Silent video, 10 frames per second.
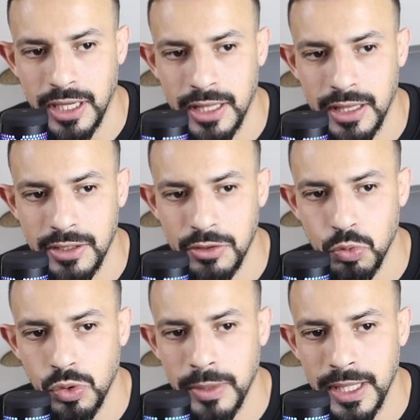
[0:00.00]
and this
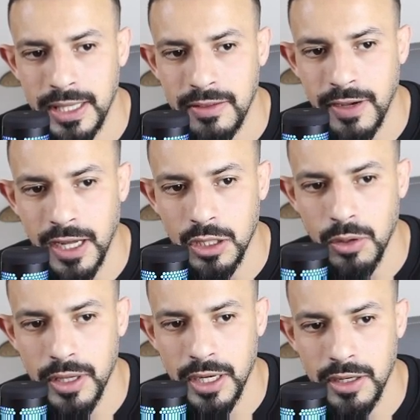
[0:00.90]
will be
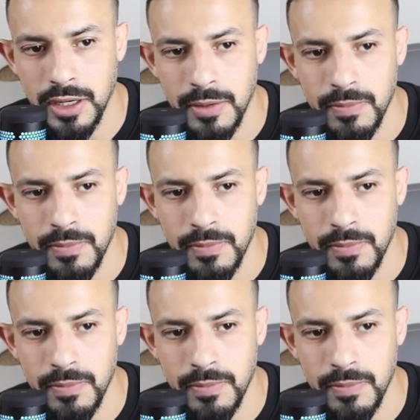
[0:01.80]
evaluated